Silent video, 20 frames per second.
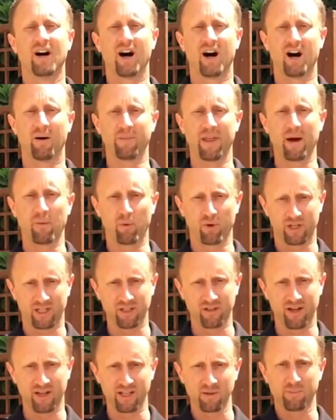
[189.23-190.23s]
That will
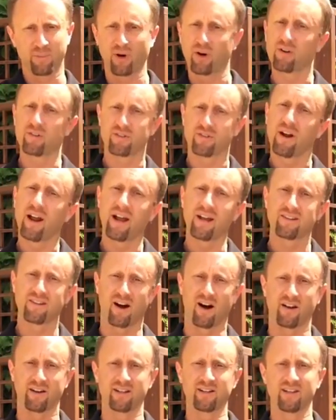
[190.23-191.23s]
kill any bugs or eggs
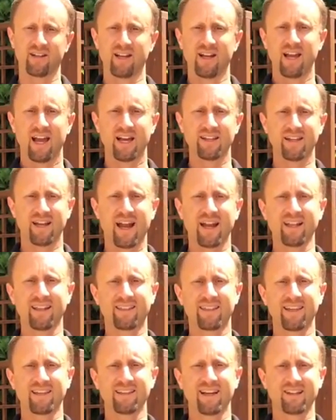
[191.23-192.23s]
on it. And then
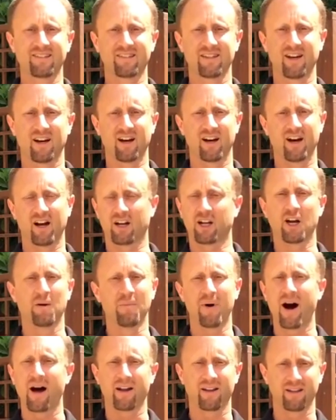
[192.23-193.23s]
anything that's a
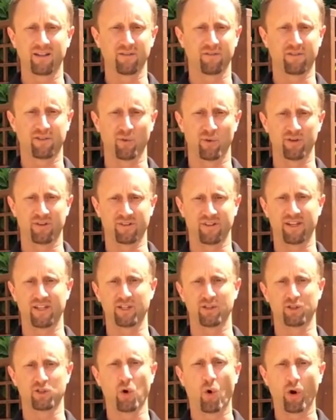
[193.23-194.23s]
commodity of sorts,
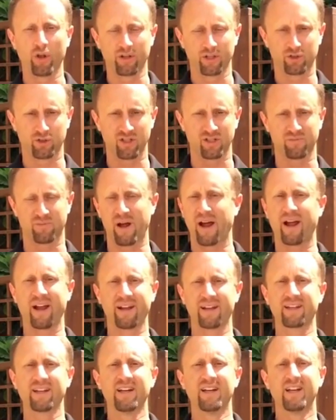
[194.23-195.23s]
like your toiletries
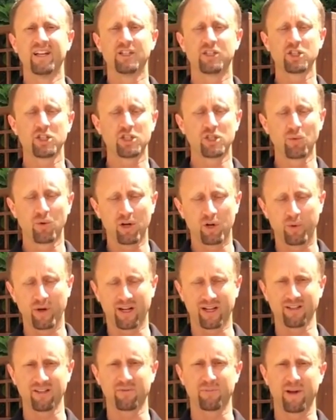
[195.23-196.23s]
bag, just do a
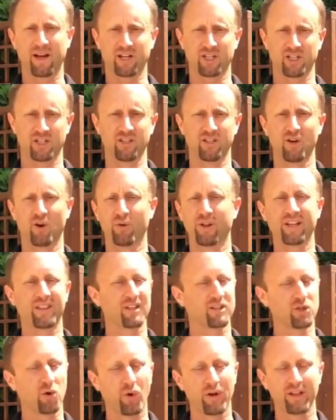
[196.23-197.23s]
quick inspection and know
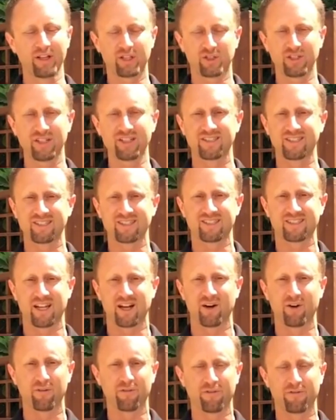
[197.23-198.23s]
like the toiletries
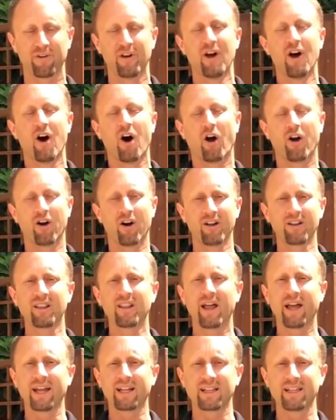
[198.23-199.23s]
itself are
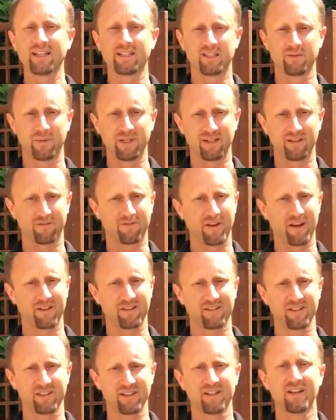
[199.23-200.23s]
unlikely to be
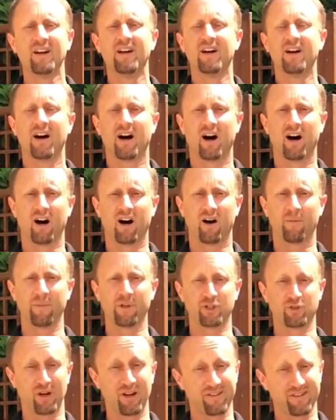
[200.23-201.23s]
infested.
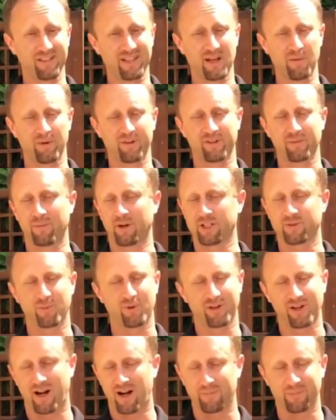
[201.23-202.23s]
Addressing them is a much
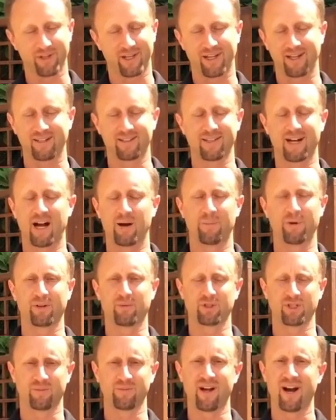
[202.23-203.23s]
more complicated
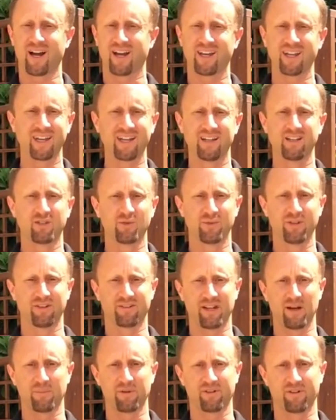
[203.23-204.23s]
topic, which I'm not going to get into in
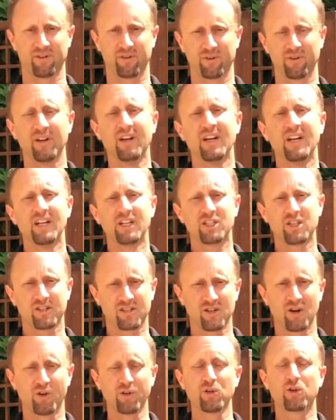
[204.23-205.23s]
this episode.
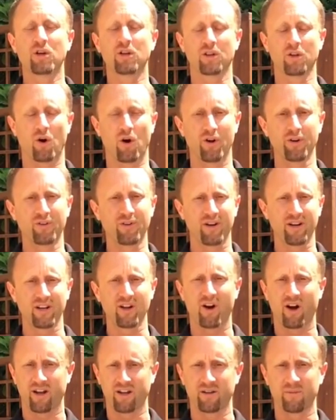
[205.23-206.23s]
Just know you can launder
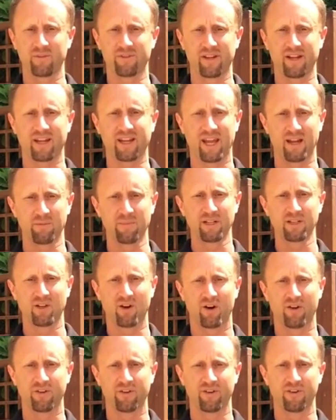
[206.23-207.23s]
any items that can be
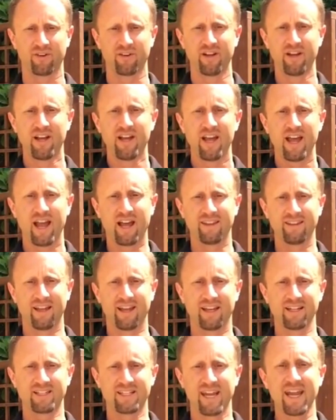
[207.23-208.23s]
laundered, and
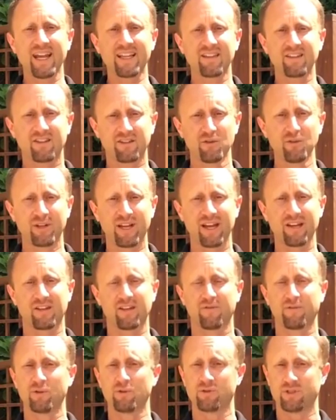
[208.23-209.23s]
then take the
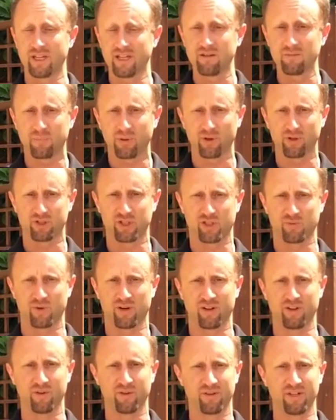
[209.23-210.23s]
suitcase if you didn't purchase
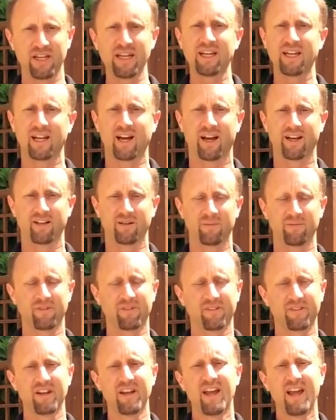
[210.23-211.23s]
one of those heating
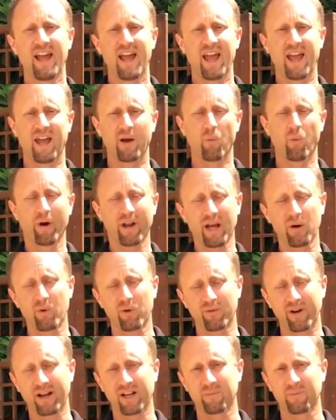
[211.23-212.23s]
items. And what I
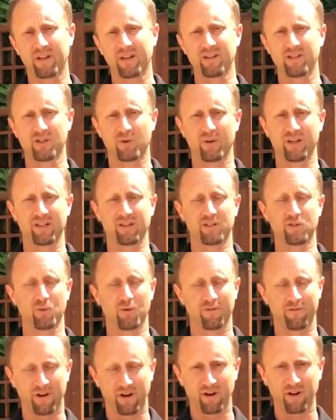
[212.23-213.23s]
would recommend doing is
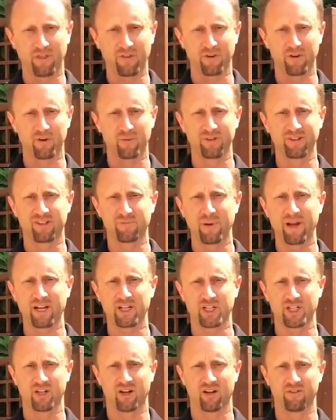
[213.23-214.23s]
do a very thorough
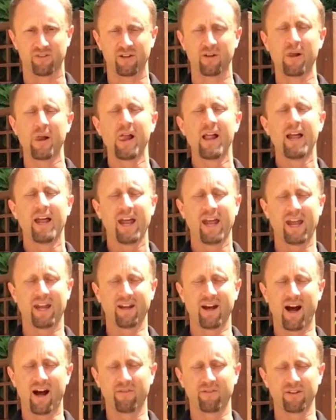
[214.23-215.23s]
inspection of it,
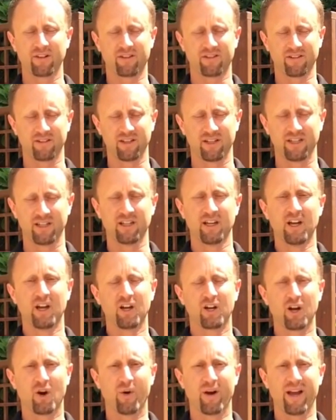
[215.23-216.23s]
and obviously
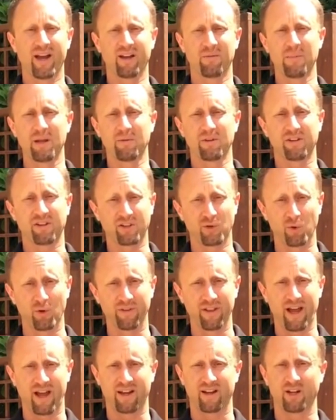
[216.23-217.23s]
go ahead and maybe
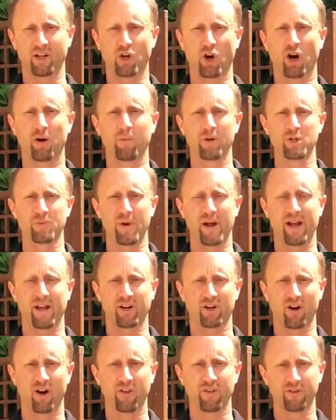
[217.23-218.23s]
store that in a garbage
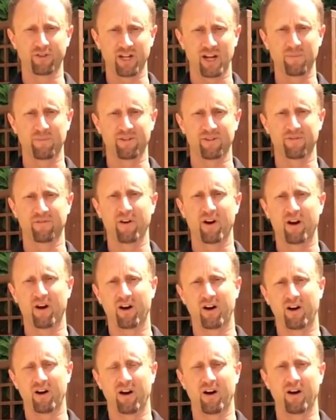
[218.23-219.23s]
bag or other types
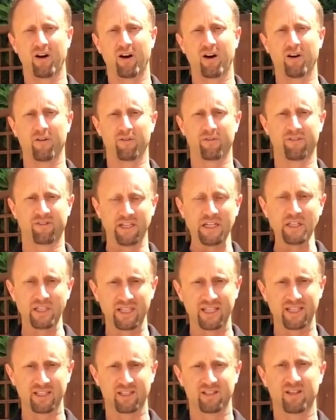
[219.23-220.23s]
of
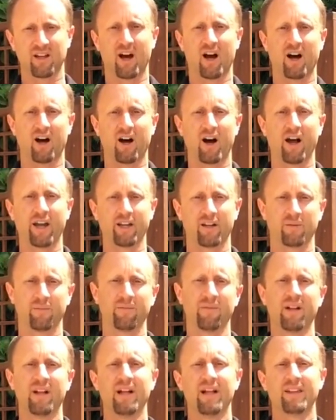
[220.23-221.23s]
sealing
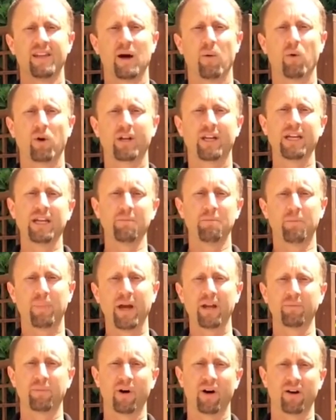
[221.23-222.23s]
item that will keep
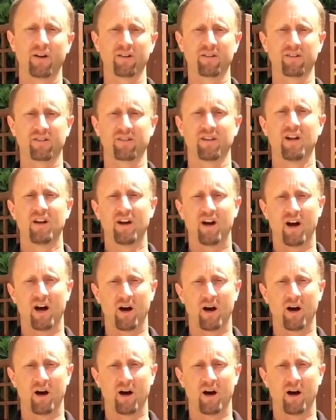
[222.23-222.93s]
bed bugs